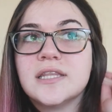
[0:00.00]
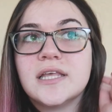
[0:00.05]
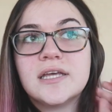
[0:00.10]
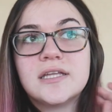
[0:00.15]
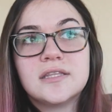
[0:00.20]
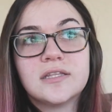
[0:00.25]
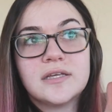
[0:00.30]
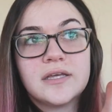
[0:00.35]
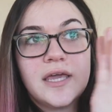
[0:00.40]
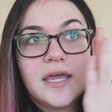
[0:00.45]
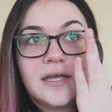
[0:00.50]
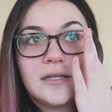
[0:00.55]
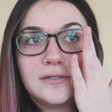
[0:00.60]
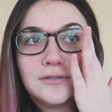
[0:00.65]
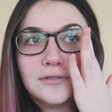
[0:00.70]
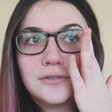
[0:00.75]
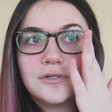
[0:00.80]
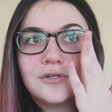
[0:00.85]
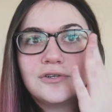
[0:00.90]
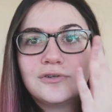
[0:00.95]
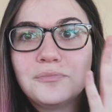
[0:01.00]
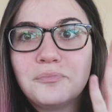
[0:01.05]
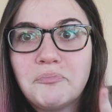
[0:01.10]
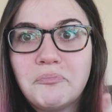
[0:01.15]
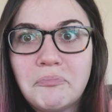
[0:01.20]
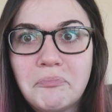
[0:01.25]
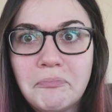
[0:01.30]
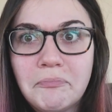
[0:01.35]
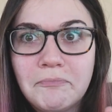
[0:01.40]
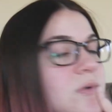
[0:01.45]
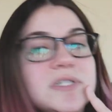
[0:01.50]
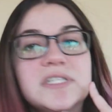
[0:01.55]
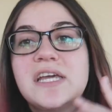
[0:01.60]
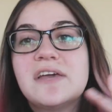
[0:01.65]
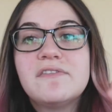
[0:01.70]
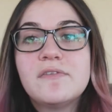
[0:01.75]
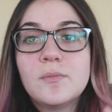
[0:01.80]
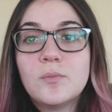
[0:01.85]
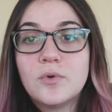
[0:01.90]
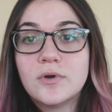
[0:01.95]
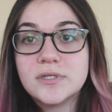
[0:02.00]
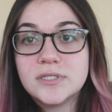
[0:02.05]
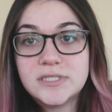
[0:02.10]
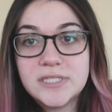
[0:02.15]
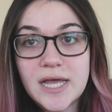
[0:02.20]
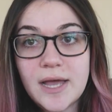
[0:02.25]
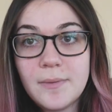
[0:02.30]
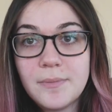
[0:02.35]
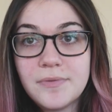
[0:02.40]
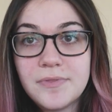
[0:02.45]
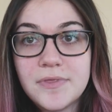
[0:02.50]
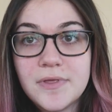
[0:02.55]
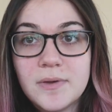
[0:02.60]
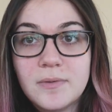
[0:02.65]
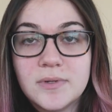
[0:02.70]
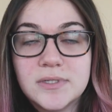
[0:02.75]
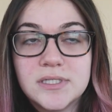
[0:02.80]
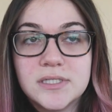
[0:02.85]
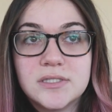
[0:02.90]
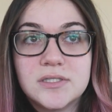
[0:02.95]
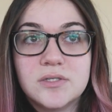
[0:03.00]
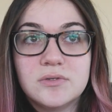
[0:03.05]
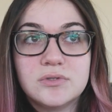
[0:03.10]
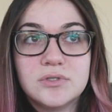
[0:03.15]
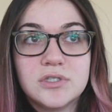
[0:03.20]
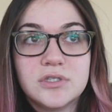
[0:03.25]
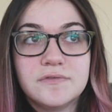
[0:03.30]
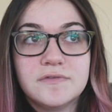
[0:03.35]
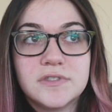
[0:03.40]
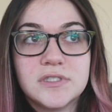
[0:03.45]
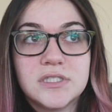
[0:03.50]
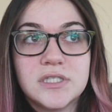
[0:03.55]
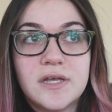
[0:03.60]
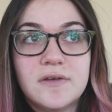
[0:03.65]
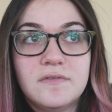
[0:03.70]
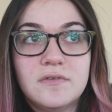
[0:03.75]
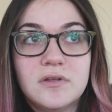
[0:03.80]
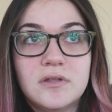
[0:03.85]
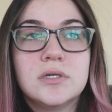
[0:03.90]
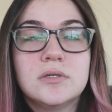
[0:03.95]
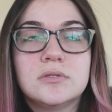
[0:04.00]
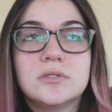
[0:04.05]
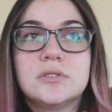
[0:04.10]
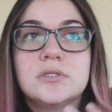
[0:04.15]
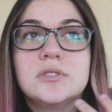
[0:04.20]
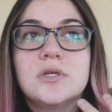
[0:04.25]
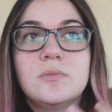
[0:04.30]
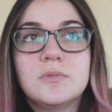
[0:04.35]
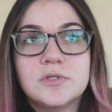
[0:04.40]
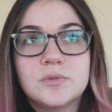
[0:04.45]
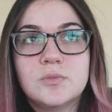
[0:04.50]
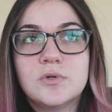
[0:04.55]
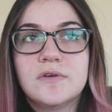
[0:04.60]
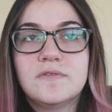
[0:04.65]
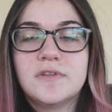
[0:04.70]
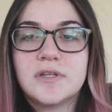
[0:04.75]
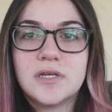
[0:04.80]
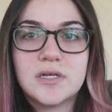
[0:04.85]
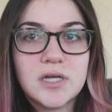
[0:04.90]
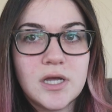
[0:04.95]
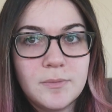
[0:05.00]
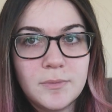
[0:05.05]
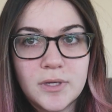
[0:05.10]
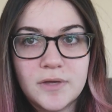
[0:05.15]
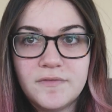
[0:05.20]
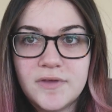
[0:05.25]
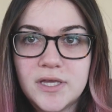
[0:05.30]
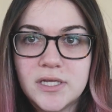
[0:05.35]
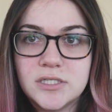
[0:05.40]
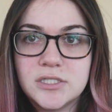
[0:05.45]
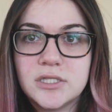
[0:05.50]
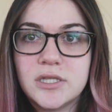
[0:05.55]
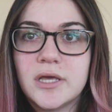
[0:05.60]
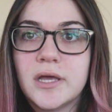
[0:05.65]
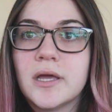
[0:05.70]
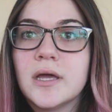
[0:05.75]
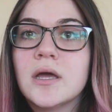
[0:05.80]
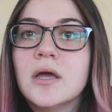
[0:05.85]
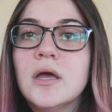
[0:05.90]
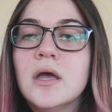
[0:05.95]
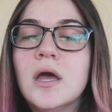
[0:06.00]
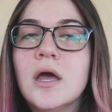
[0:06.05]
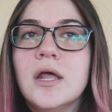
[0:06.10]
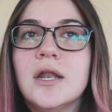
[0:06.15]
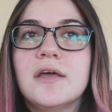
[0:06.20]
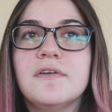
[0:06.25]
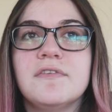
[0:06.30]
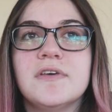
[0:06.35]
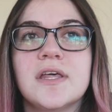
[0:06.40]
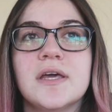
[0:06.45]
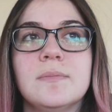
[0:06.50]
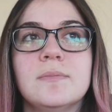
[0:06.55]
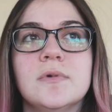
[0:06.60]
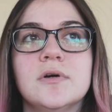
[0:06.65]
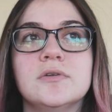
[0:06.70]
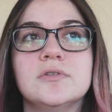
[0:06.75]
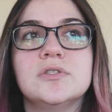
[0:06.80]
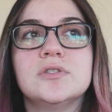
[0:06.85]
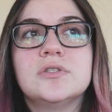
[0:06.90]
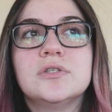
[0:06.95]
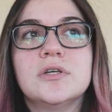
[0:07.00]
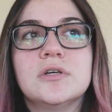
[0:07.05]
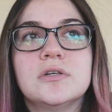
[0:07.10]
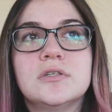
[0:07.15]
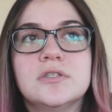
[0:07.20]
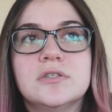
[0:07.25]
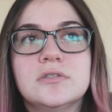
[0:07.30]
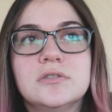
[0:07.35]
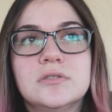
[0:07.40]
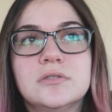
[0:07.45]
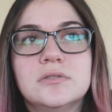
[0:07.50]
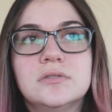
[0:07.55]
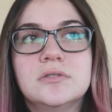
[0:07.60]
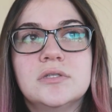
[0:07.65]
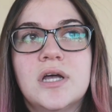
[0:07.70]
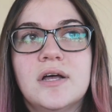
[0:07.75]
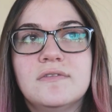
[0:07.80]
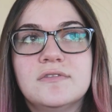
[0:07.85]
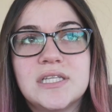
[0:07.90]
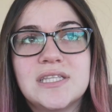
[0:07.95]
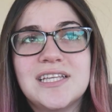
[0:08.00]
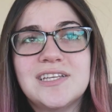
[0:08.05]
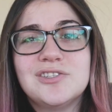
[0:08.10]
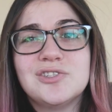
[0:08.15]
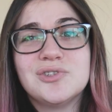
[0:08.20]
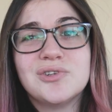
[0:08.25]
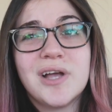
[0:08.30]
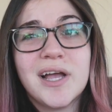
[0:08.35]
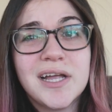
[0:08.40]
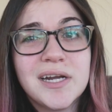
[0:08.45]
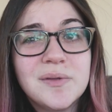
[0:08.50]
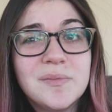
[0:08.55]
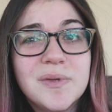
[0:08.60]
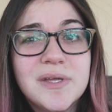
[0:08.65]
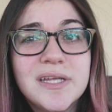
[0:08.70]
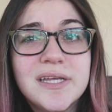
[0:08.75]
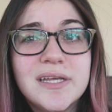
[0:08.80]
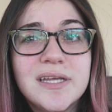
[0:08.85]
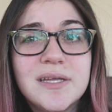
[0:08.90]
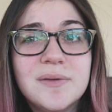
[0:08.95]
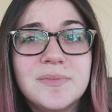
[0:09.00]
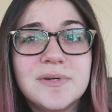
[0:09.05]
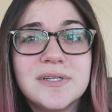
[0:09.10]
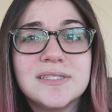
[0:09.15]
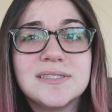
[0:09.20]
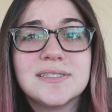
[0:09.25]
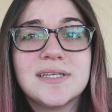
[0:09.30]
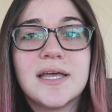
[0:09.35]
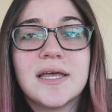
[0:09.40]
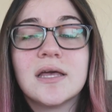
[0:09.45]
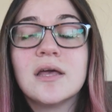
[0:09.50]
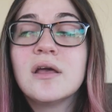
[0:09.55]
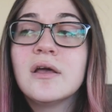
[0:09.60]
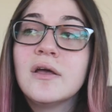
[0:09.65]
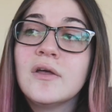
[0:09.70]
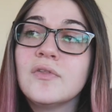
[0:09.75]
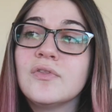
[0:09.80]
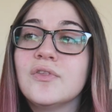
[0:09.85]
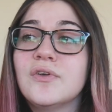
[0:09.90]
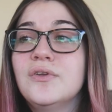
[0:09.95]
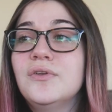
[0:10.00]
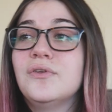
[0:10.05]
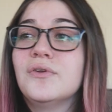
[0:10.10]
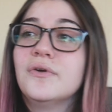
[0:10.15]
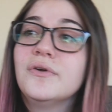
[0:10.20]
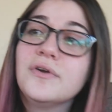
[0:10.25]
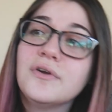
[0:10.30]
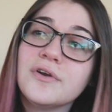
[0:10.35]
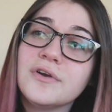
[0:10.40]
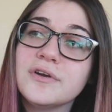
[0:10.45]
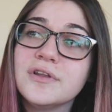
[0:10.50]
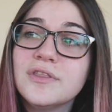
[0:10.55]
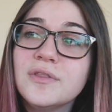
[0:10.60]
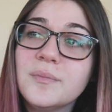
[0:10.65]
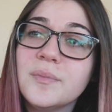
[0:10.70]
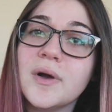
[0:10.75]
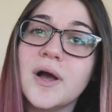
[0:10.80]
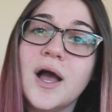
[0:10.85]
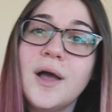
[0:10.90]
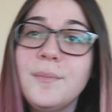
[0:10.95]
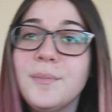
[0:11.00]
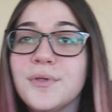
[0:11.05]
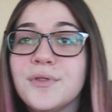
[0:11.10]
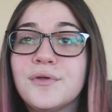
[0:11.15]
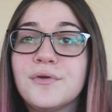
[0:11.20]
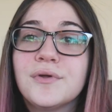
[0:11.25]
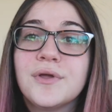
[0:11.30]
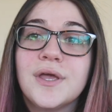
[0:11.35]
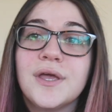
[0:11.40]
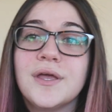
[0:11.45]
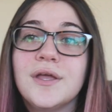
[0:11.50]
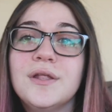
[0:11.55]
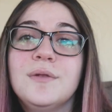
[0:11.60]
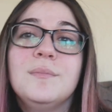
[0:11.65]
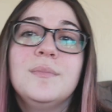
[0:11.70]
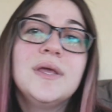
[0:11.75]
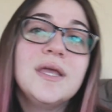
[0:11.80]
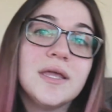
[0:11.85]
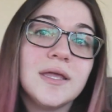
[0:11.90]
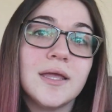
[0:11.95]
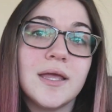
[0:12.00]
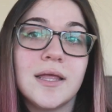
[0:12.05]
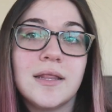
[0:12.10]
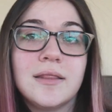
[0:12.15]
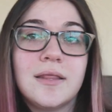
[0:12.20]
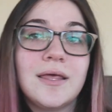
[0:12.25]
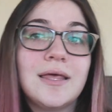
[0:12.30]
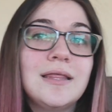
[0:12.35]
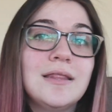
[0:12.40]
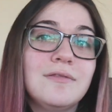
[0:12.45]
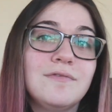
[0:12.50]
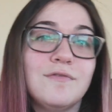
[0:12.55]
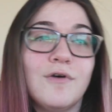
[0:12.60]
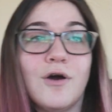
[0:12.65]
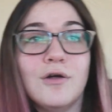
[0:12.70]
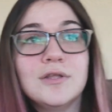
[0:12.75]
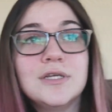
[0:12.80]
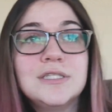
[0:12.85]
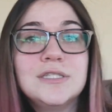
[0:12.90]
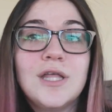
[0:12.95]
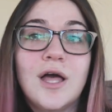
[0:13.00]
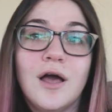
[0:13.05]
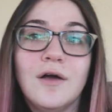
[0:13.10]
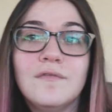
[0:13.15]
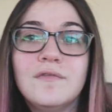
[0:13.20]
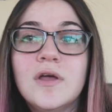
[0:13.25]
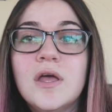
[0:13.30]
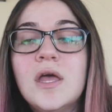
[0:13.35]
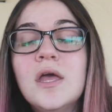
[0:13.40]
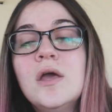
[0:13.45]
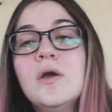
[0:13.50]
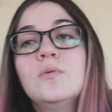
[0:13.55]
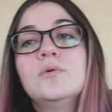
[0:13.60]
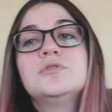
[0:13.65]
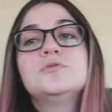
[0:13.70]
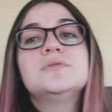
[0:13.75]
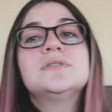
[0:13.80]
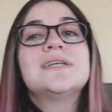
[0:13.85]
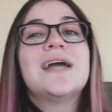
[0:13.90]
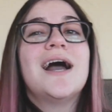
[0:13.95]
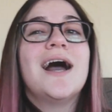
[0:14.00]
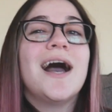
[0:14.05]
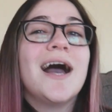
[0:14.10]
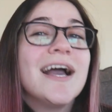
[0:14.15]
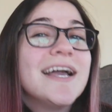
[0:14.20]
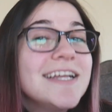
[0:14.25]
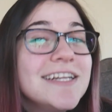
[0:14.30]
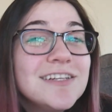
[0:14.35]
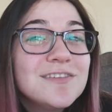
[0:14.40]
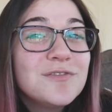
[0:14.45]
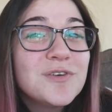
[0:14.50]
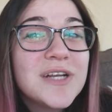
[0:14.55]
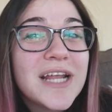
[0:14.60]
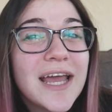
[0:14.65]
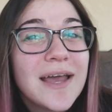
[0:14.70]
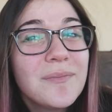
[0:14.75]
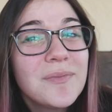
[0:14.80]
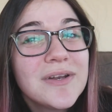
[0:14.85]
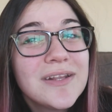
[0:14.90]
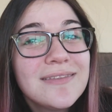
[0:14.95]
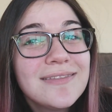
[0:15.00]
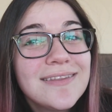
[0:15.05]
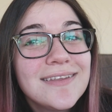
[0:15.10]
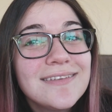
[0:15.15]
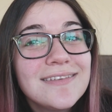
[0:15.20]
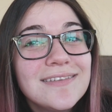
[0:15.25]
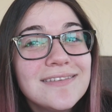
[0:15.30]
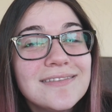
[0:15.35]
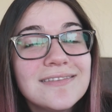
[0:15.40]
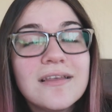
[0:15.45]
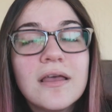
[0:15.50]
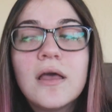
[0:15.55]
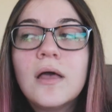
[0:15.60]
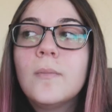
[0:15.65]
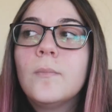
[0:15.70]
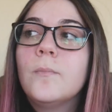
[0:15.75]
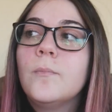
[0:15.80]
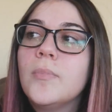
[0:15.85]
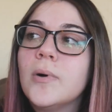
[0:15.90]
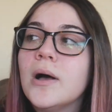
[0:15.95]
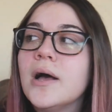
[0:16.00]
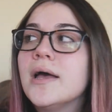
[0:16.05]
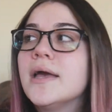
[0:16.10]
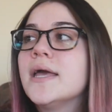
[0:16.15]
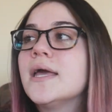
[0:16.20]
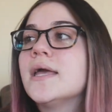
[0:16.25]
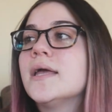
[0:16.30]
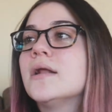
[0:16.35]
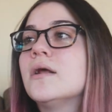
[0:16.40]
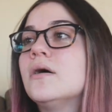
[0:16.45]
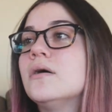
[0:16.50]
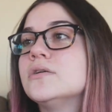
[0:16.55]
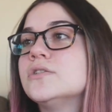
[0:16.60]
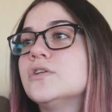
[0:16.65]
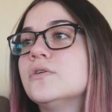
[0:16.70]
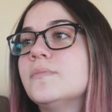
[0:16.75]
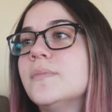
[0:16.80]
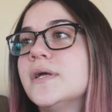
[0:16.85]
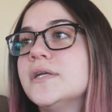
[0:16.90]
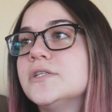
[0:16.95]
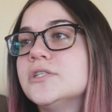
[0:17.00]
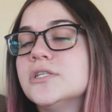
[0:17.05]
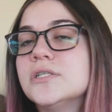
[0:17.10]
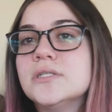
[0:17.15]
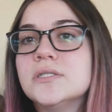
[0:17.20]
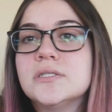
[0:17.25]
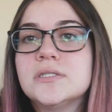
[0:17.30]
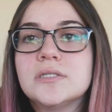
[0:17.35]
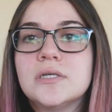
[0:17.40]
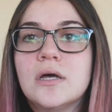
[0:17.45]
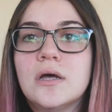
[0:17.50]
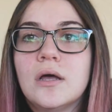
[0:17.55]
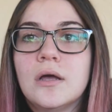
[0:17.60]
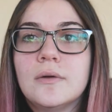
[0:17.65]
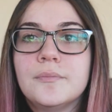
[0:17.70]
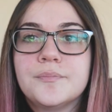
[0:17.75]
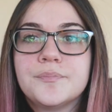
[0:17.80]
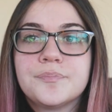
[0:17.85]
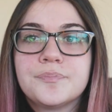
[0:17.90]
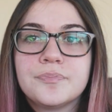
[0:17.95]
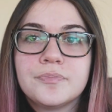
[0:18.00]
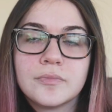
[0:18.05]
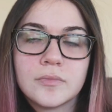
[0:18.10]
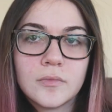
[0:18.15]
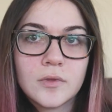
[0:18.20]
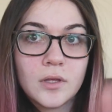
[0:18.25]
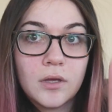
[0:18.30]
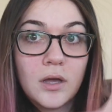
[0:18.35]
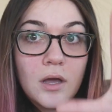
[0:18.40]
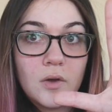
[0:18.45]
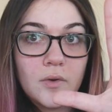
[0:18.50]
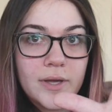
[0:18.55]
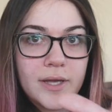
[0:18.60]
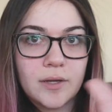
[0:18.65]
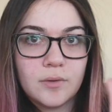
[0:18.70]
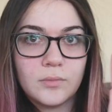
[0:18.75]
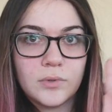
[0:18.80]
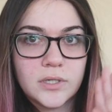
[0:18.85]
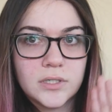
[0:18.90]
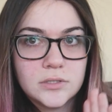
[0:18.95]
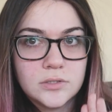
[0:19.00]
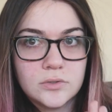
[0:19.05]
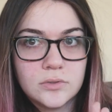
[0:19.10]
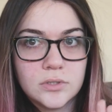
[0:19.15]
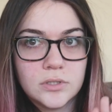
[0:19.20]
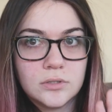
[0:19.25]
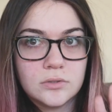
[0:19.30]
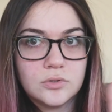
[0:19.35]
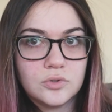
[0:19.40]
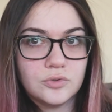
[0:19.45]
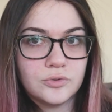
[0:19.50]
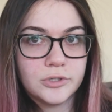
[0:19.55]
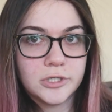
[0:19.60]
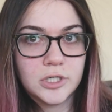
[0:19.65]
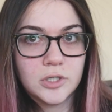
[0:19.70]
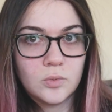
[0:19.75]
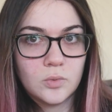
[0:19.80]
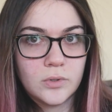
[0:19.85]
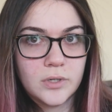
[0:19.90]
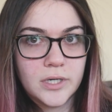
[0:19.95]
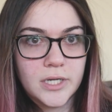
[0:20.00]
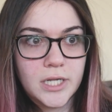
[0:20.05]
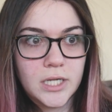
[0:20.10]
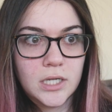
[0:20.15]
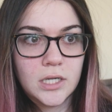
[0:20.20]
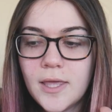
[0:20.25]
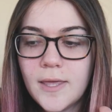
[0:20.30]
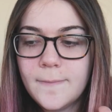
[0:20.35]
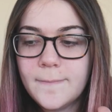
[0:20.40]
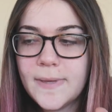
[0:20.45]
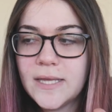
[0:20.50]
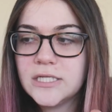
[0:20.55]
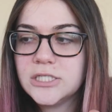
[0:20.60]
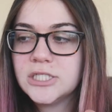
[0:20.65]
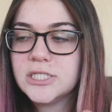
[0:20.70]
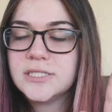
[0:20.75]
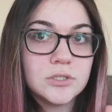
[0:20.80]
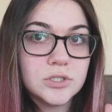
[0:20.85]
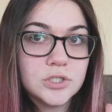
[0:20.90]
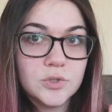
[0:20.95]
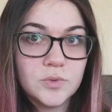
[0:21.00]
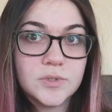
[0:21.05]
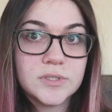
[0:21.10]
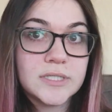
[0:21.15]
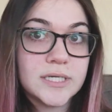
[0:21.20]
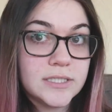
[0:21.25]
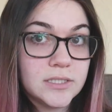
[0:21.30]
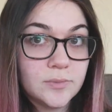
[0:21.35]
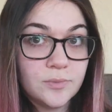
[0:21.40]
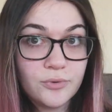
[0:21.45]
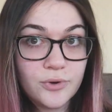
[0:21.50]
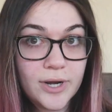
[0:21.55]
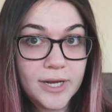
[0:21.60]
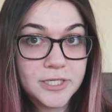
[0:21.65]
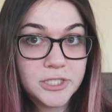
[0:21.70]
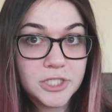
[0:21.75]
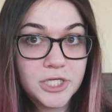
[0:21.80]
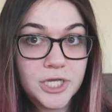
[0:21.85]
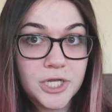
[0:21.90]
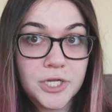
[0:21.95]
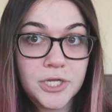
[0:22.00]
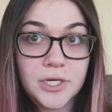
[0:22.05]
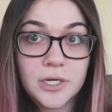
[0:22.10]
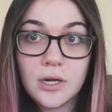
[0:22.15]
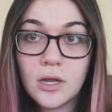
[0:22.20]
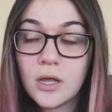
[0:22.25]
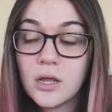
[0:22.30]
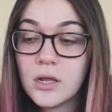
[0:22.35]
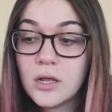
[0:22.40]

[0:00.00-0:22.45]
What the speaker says: the cancer, which gave it more depth. It wasn't so surface level. It was so much more of a coming of age thing. And I feel like most young adult novels, they try to be, but it's the nerd and the popular kid meet and they fall in love, which was kind of what happened in this. But it also mentions, okay, we're gonna do a little trigger warning. It mentions suicide, depression,